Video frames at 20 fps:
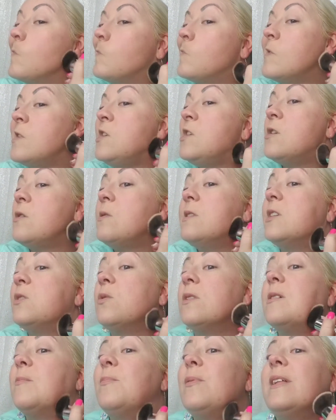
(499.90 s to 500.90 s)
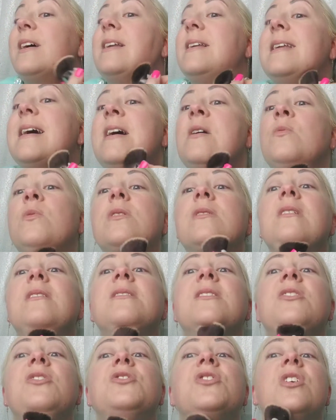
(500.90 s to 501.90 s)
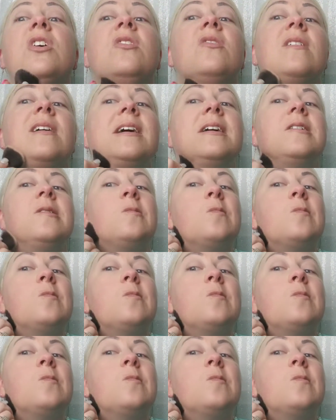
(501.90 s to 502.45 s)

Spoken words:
You always want to blend downward on your jawline.